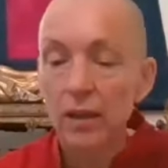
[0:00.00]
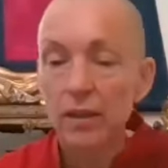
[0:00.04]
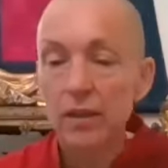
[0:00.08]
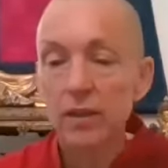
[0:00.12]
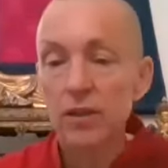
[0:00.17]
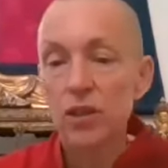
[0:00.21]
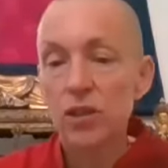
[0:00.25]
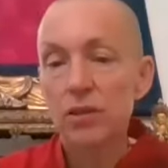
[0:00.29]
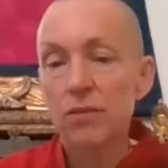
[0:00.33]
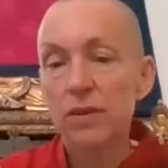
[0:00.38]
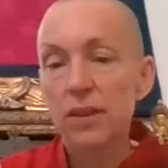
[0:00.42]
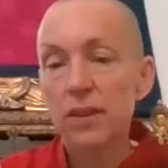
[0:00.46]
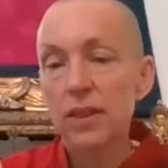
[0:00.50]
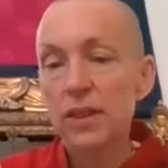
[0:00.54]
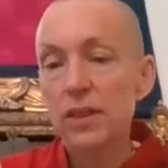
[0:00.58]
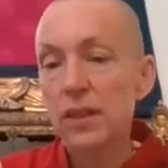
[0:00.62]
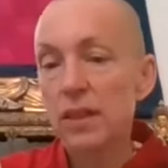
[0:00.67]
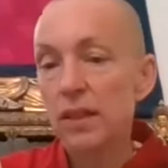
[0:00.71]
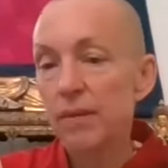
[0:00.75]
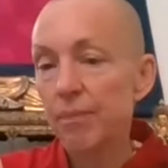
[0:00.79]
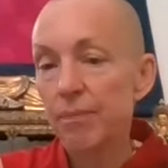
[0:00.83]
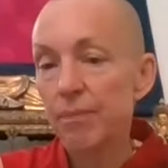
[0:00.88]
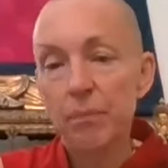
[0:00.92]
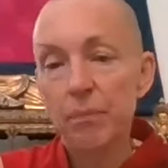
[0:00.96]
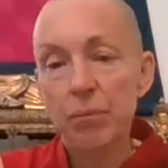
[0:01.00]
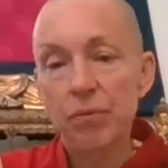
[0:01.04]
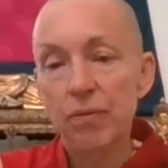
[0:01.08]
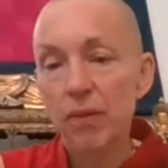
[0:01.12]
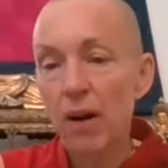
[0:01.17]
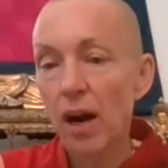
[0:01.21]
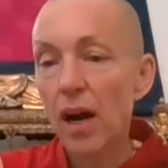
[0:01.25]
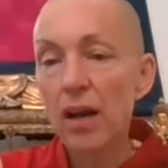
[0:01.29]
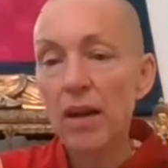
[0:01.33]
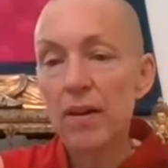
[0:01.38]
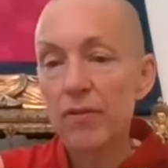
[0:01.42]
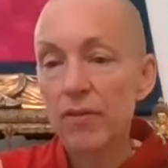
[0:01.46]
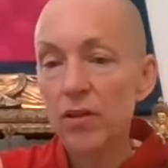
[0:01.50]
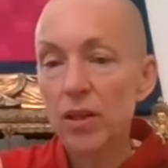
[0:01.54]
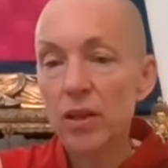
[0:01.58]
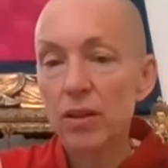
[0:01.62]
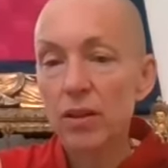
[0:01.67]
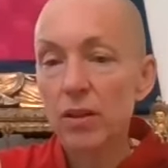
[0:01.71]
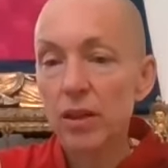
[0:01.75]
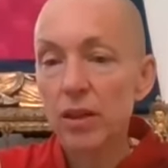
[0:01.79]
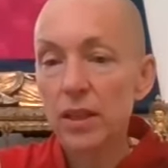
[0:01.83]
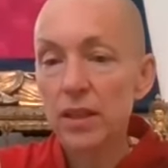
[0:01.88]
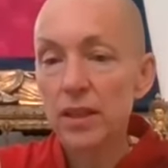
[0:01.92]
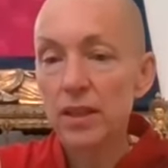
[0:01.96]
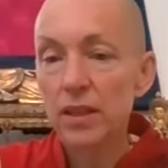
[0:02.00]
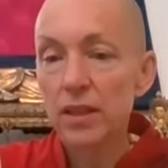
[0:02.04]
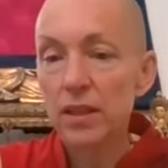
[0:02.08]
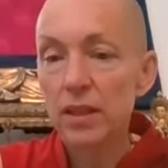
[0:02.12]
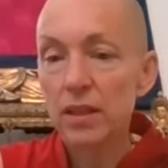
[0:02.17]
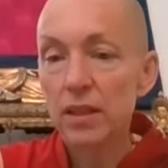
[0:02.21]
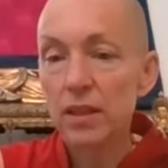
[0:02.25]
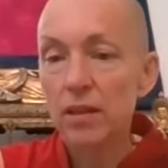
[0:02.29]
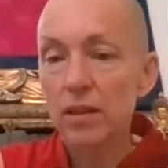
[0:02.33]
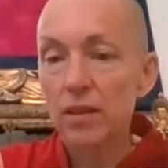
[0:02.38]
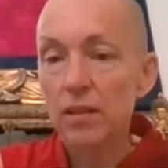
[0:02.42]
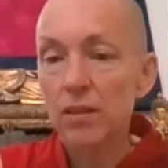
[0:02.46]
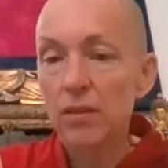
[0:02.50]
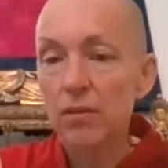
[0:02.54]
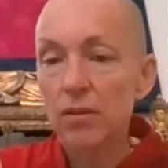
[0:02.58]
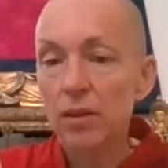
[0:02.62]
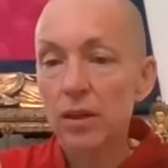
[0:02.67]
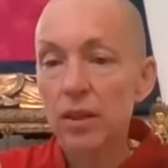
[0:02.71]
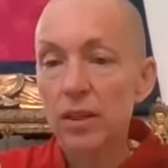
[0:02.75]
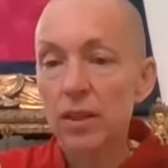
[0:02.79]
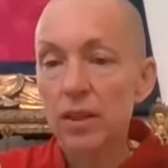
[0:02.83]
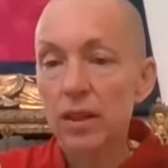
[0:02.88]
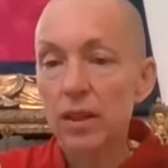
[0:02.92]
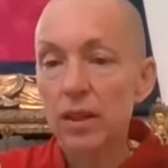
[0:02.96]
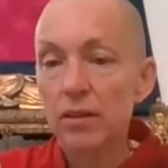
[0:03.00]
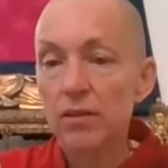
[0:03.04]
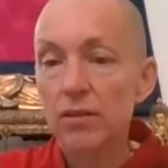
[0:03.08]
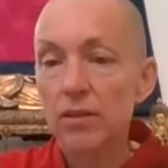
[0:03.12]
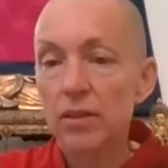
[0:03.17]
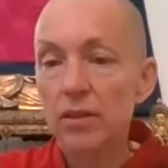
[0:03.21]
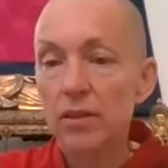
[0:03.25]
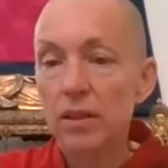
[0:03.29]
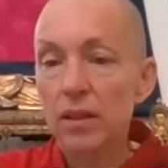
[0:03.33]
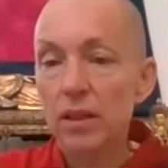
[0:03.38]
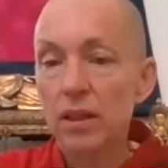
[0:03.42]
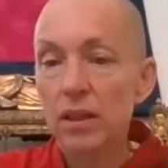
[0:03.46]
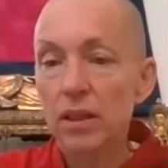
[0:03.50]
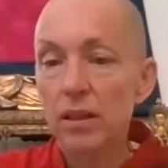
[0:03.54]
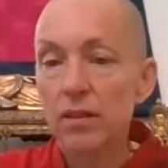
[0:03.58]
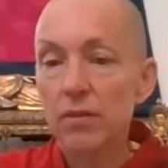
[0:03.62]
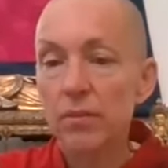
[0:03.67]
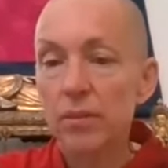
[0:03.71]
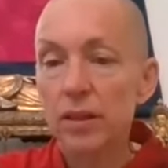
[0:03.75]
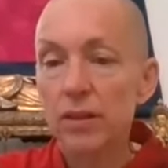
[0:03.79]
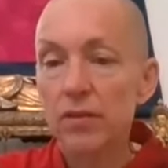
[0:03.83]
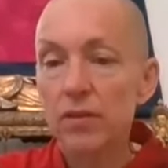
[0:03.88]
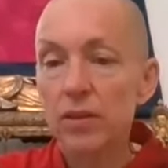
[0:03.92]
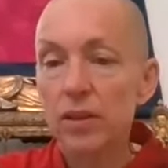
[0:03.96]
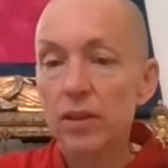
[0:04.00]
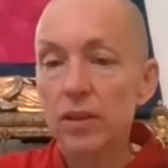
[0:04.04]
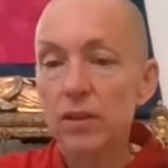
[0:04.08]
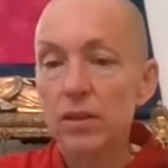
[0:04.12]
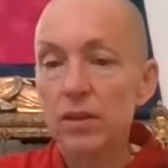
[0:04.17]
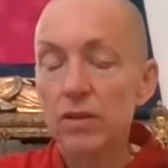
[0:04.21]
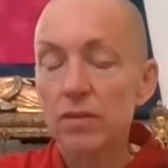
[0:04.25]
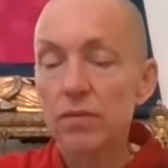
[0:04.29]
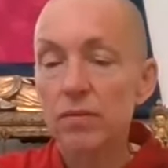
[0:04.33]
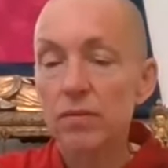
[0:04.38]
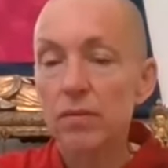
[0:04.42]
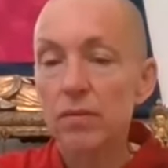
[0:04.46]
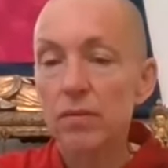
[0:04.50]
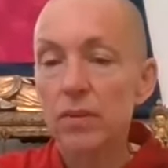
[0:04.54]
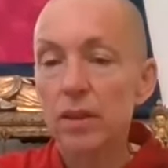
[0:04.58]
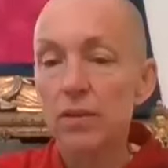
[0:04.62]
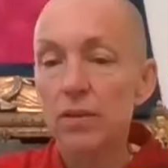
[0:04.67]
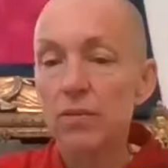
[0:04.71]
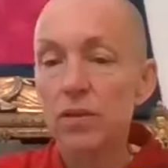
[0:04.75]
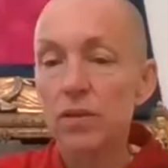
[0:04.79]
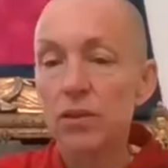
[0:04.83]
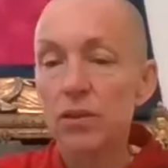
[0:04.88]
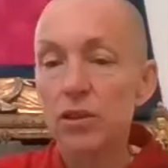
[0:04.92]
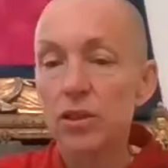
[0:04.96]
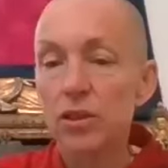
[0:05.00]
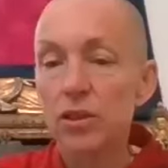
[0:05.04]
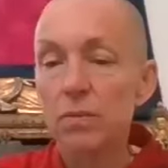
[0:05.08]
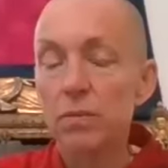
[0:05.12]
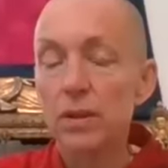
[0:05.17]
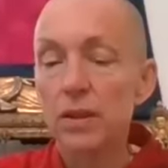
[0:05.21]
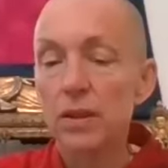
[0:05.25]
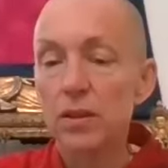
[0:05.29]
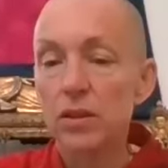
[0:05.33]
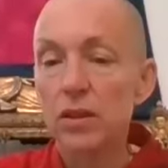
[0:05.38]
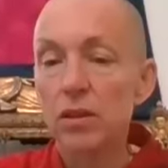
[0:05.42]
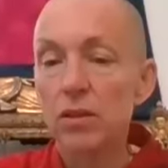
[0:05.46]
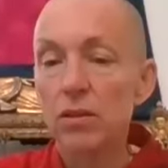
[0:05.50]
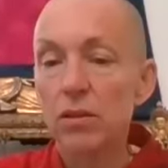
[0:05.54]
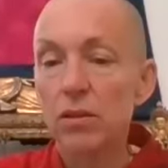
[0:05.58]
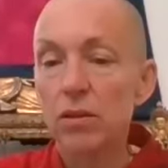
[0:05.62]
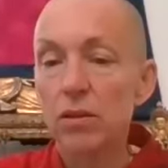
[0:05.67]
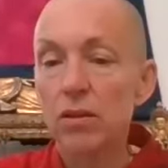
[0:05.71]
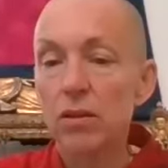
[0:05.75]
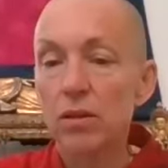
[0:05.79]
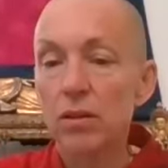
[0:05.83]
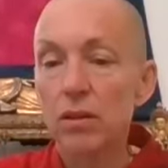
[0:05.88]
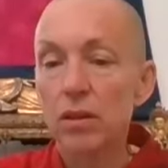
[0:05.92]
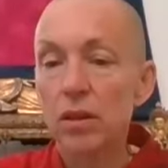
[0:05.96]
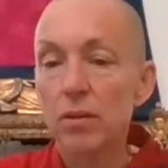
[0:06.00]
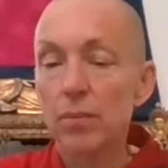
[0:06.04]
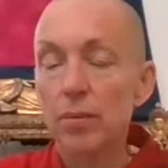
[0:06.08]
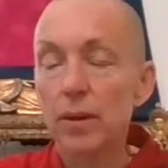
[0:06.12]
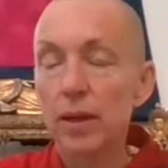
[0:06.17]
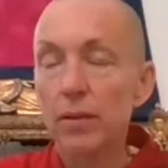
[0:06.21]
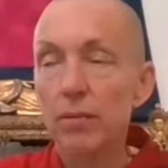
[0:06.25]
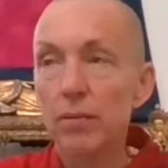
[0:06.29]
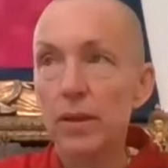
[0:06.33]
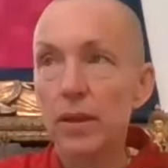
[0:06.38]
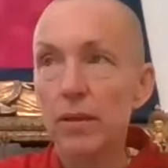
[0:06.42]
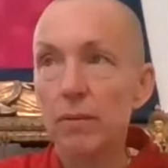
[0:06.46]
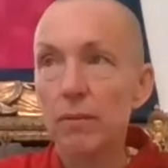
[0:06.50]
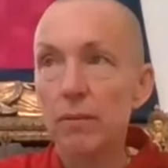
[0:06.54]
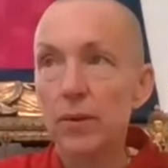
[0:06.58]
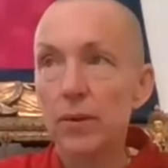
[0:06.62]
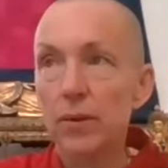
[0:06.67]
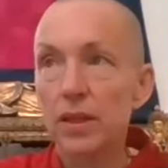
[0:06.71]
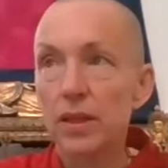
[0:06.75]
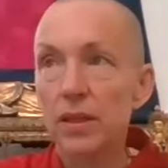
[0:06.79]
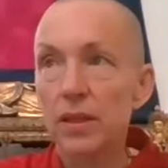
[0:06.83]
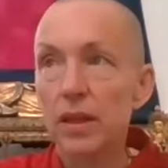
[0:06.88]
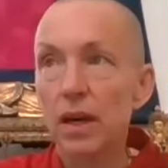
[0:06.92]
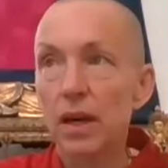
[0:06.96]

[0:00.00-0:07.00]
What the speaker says: Teresa, I have no idea why the current circular mindfulness has been so about being present.